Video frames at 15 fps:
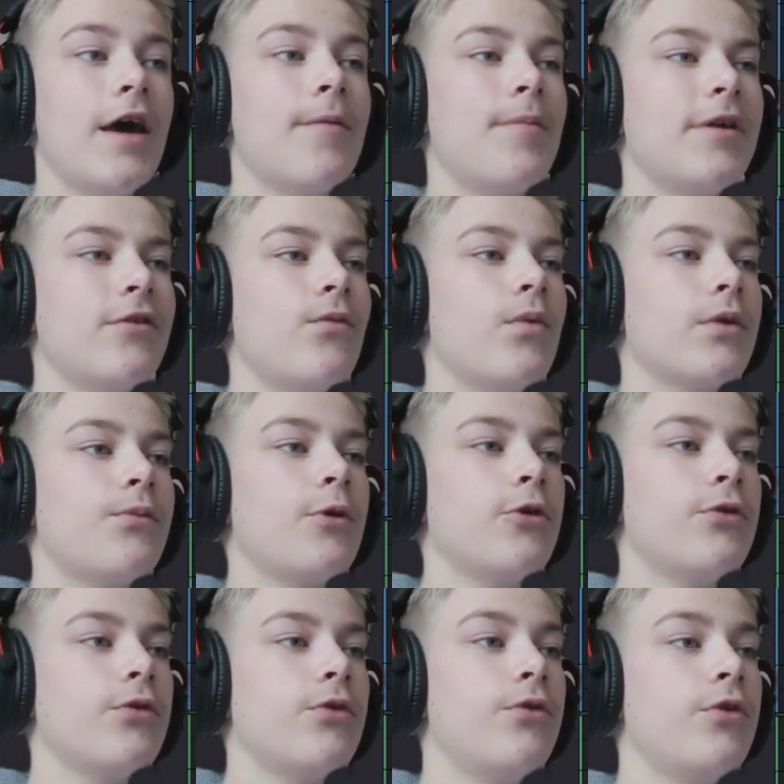Basically what we're
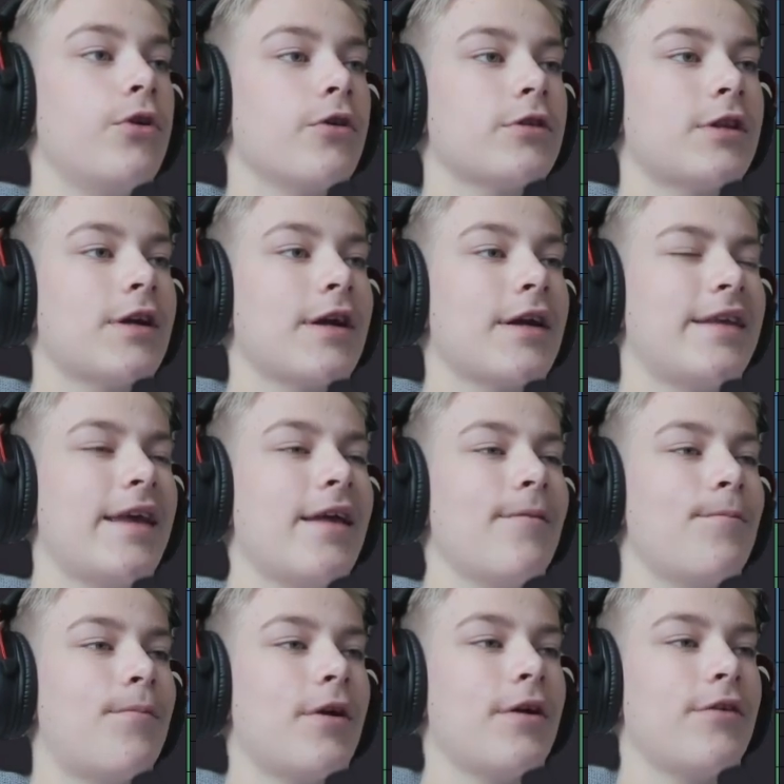gonna do, you're gonna again
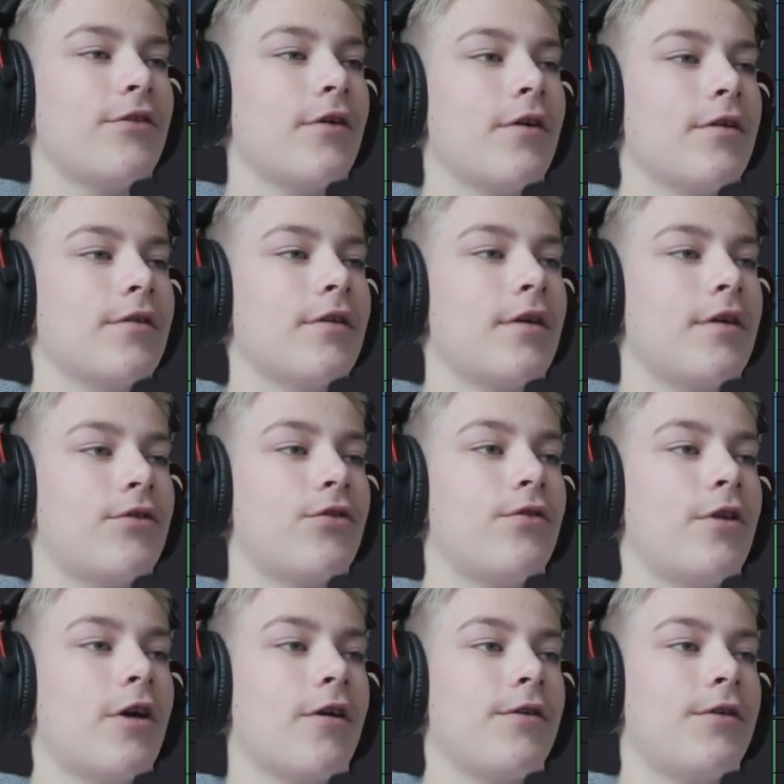press on the
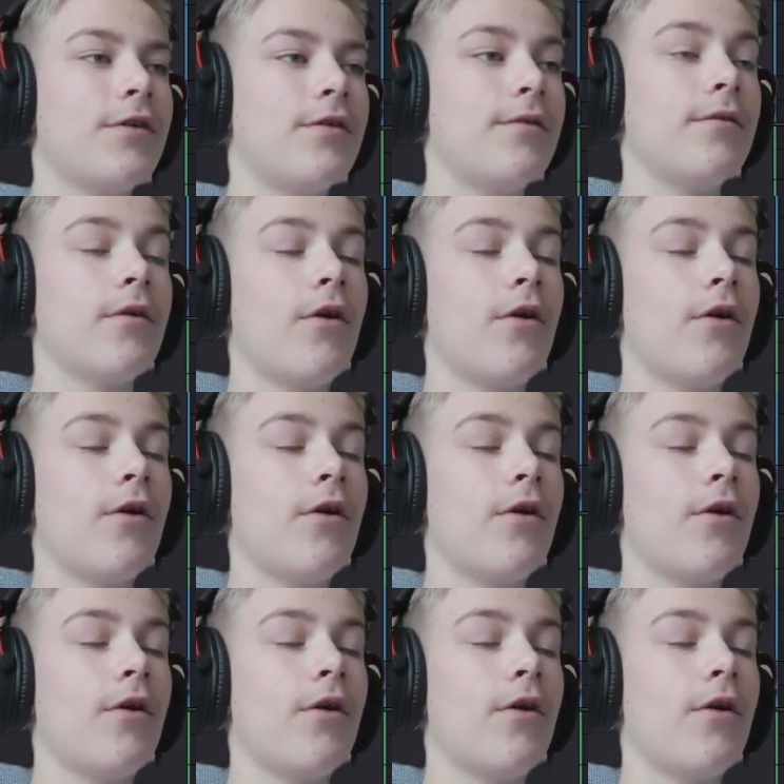tornado